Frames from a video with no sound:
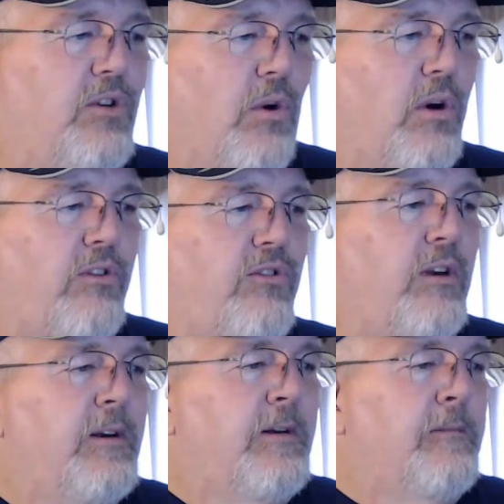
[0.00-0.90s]
Torres
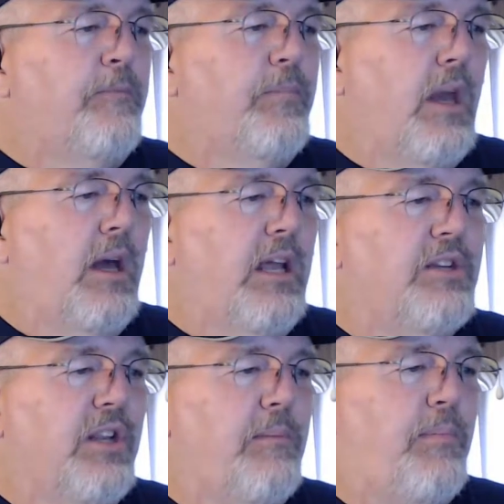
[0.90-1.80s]

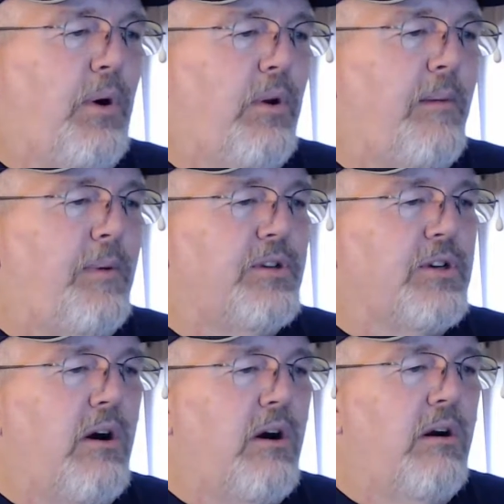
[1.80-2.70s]
allegedly pulled up in his
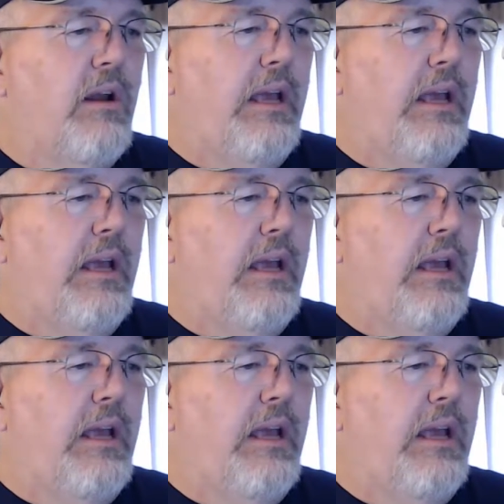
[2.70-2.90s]
car